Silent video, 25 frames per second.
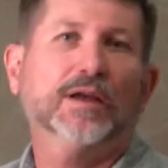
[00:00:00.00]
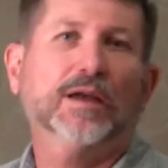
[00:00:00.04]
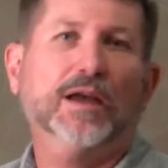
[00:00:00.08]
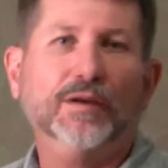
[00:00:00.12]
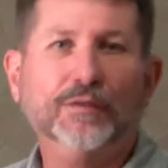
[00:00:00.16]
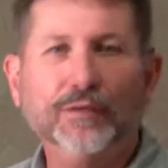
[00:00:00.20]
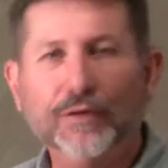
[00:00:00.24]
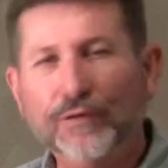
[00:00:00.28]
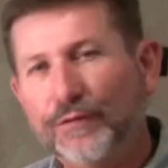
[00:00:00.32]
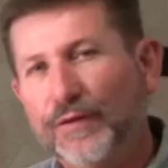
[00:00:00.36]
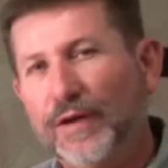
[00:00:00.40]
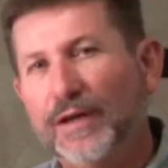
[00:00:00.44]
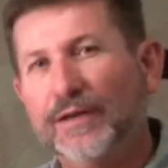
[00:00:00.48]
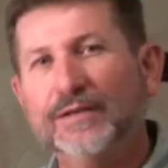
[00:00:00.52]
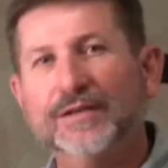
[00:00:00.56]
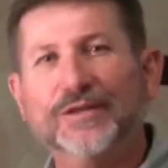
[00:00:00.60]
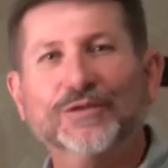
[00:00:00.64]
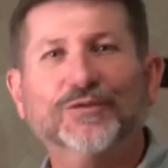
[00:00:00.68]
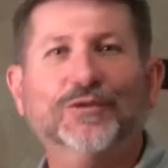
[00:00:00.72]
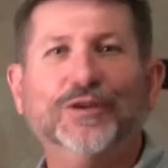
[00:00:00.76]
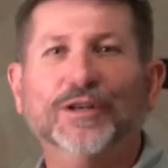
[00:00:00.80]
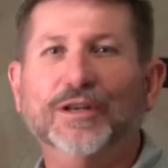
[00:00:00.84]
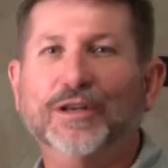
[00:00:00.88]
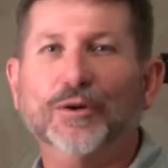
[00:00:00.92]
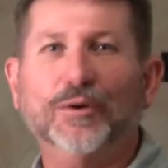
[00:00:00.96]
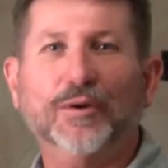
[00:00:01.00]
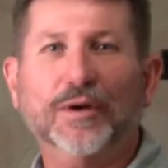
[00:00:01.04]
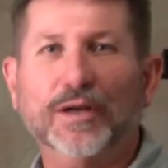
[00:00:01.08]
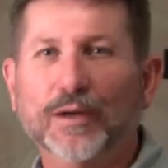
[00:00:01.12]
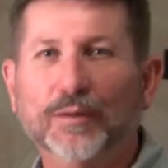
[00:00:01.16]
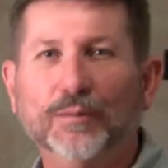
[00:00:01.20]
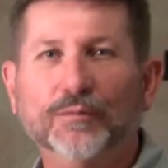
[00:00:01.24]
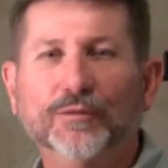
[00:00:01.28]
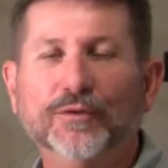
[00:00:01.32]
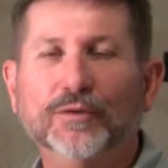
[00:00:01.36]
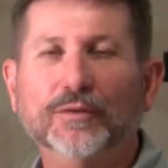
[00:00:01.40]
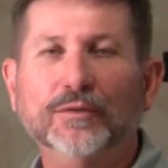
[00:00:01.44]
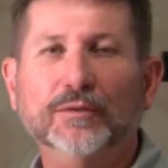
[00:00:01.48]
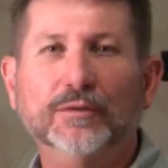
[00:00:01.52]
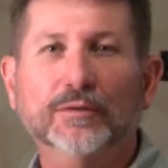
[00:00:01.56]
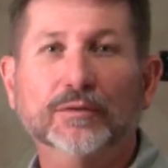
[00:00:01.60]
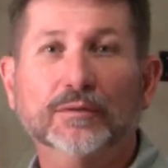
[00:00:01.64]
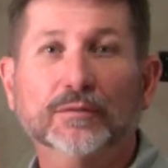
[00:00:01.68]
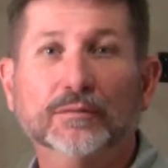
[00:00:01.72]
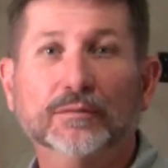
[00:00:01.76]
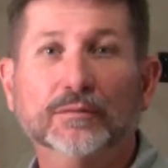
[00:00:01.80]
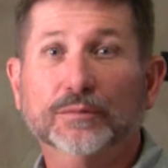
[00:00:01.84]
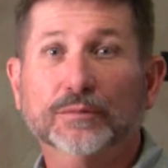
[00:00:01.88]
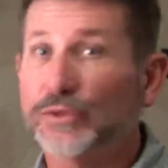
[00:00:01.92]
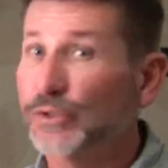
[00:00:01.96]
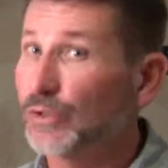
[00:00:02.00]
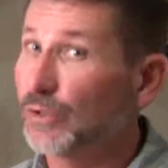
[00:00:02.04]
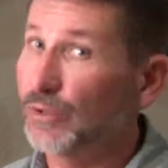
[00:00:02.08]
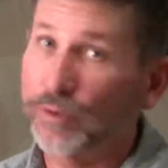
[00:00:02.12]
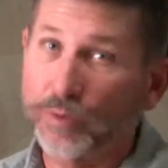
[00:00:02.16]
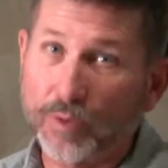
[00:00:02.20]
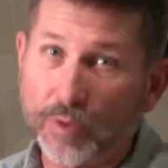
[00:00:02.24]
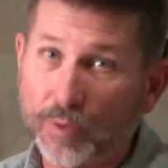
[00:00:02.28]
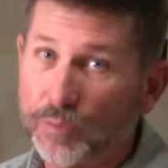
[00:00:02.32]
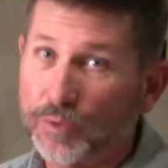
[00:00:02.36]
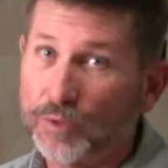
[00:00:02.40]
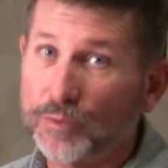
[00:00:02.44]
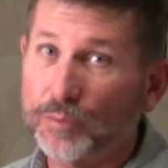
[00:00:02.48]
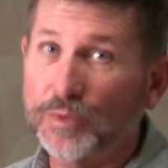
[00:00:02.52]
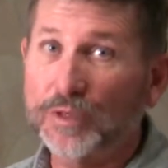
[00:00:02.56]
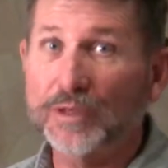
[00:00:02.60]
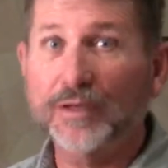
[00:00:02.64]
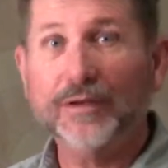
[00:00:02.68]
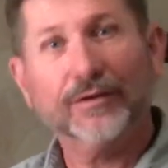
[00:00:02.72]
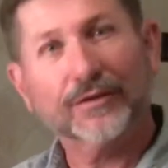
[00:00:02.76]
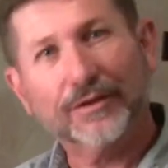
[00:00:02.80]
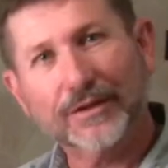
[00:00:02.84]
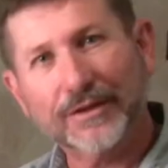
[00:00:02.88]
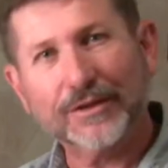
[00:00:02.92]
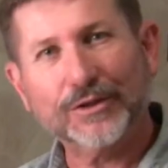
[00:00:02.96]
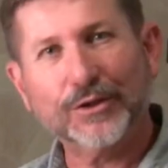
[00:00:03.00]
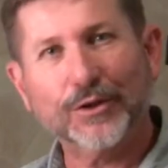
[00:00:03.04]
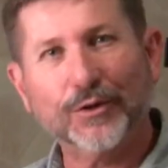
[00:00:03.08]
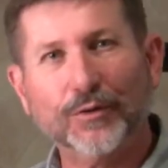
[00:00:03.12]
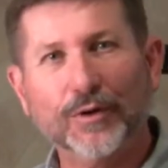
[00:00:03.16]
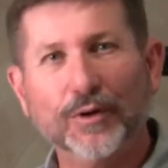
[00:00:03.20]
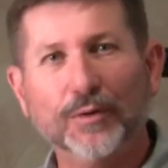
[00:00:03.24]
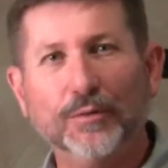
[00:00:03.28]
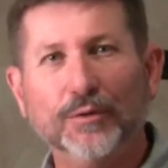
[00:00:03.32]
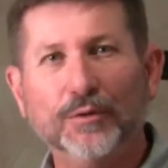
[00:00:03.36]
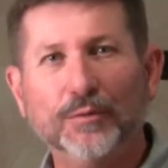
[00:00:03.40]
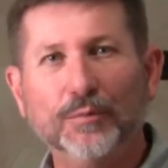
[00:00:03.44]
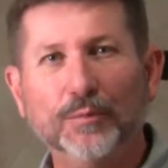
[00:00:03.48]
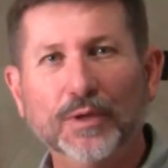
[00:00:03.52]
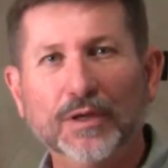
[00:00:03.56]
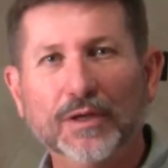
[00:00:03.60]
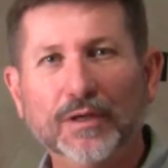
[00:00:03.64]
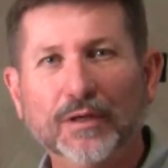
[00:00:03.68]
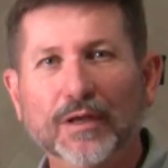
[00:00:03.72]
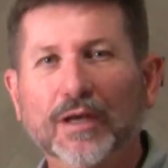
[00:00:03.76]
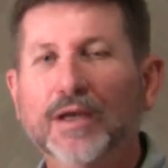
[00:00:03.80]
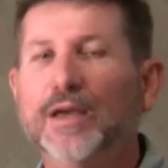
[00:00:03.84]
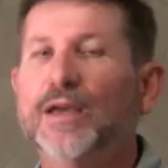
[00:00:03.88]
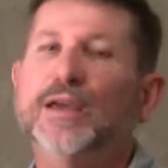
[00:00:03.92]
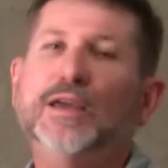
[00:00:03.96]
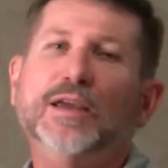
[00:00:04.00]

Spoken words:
Have you found this video helpful? Do you agree with me or disagree with me?